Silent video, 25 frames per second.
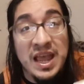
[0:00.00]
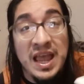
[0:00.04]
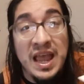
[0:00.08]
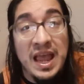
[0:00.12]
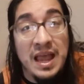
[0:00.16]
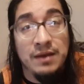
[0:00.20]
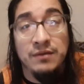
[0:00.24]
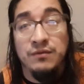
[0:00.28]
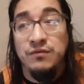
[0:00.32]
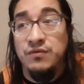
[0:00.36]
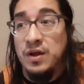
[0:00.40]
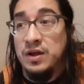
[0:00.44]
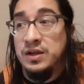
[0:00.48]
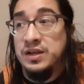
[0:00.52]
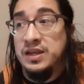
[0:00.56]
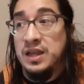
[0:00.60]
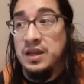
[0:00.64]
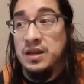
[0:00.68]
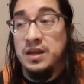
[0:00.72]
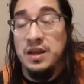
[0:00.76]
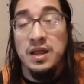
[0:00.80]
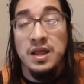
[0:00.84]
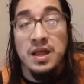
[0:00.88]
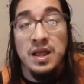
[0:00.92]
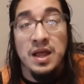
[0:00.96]
and
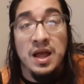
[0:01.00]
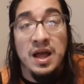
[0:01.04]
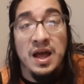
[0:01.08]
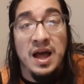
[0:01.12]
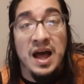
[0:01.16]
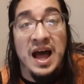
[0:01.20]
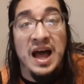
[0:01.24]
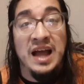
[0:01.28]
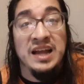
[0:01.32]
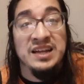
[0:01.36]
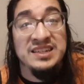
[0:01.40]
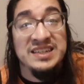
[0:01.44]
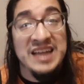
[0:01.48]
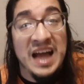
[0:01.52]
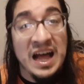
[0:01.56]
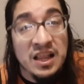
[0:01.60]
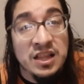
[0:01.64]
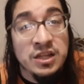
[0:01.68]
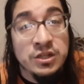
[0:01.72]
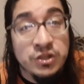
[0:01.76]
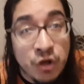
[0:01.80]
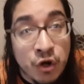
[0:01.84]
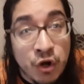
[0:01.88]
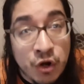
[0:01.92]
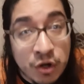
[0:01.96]
fucking
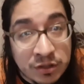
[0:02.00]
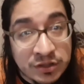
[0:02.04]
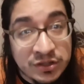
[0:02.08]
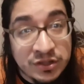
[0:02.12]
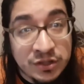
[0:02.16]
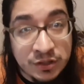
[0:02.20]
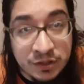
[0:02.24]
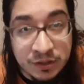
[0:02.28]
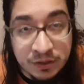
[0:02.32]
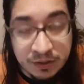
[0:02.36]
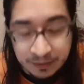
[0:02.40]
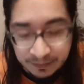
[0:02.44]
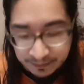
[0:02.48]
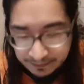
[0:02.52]
idolaters.